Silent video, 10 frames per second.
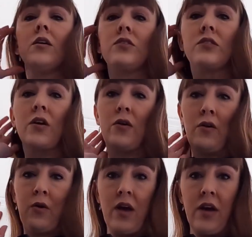
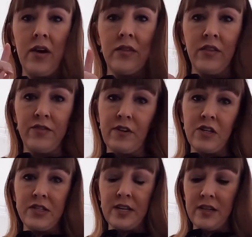So the
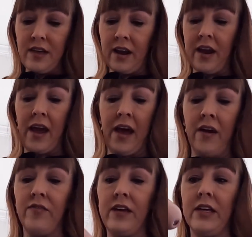first thing that I
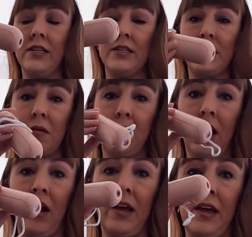have is
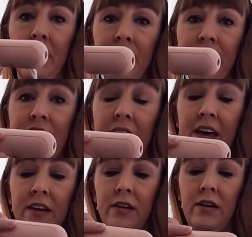my
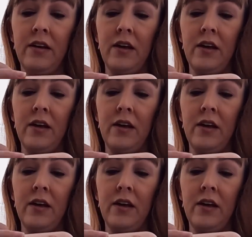fan.